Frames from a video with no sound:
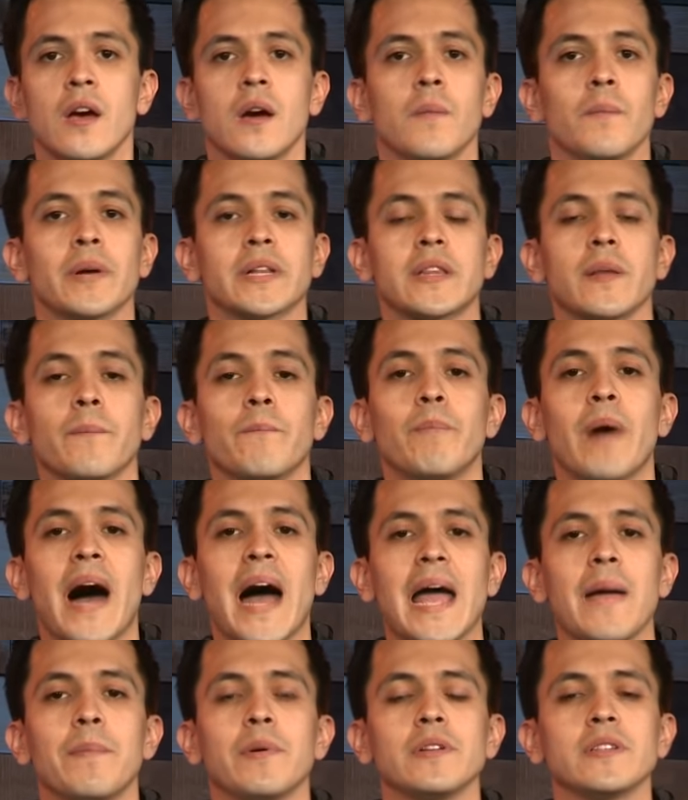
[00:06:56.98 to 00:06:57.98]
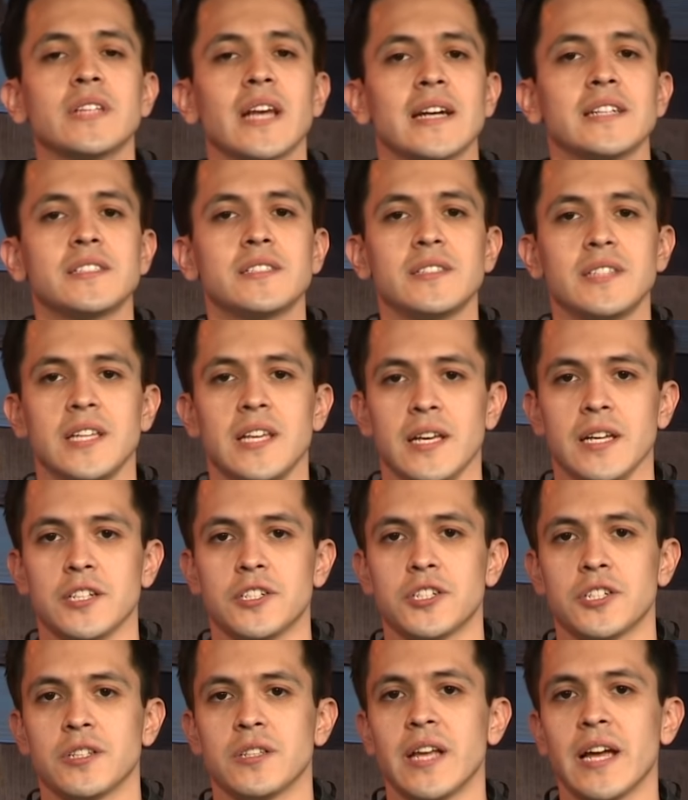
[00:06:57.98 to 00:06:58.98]
But the Bible does
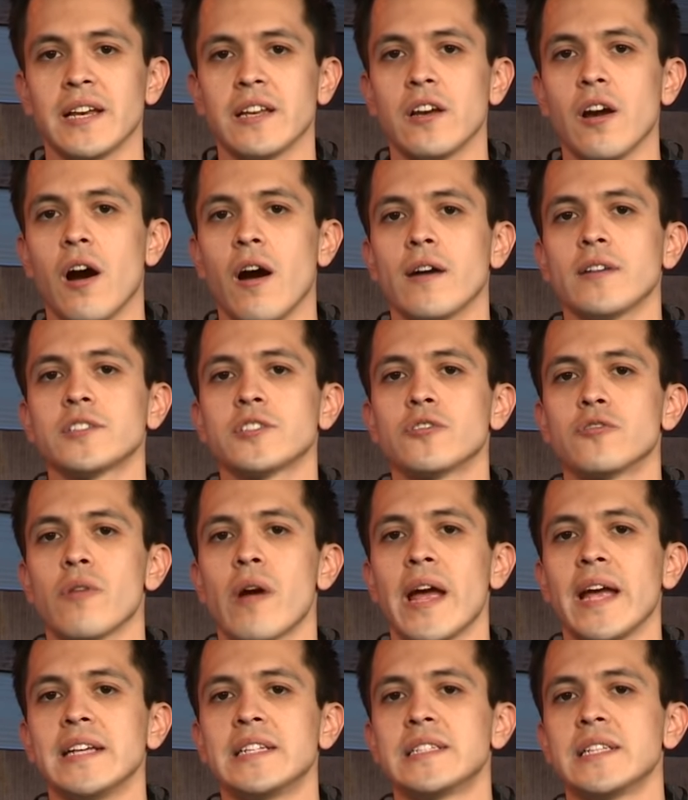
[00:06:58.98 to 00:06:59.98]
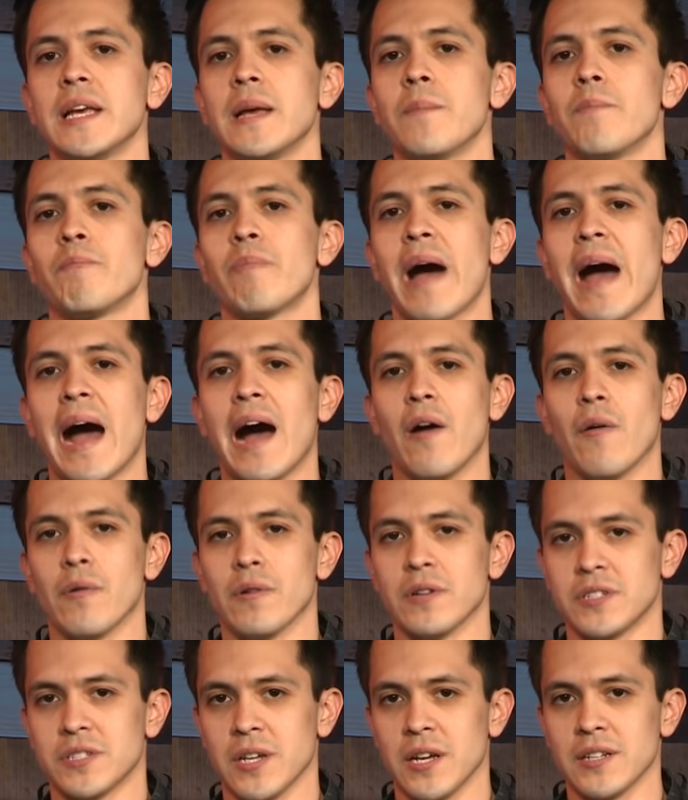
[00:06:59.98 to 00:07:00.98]
teach that God's grace
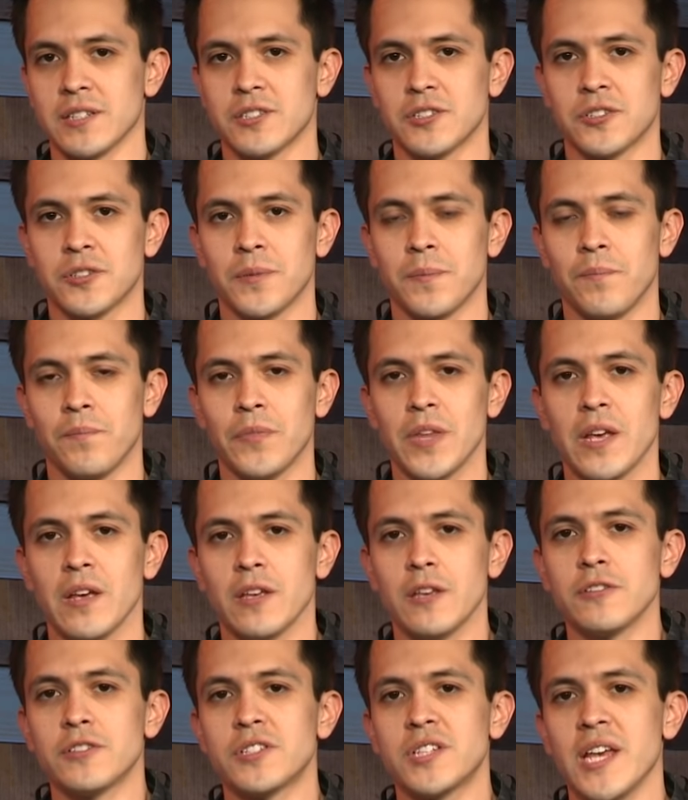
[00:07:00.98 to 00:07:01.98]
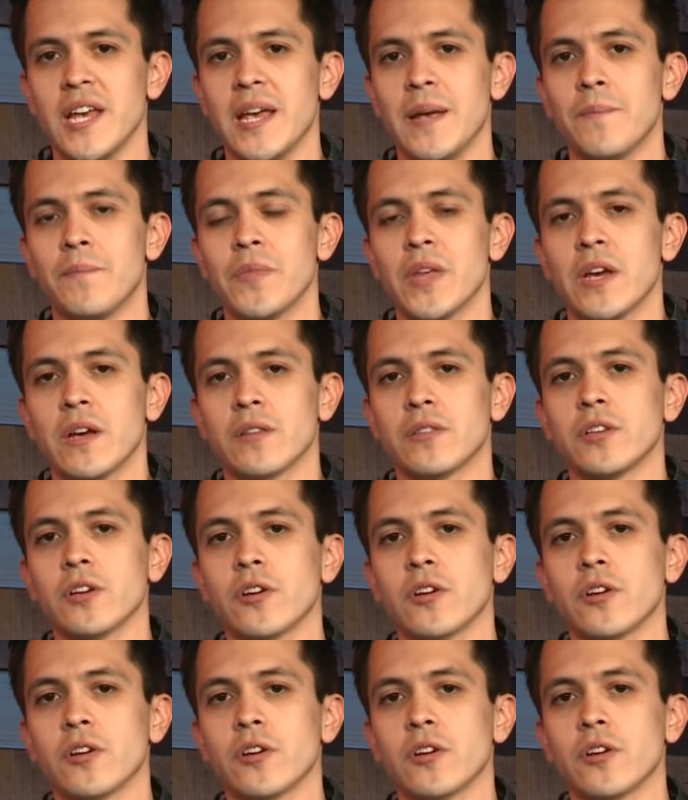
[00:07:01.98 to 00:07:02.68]
empowers us. You see, the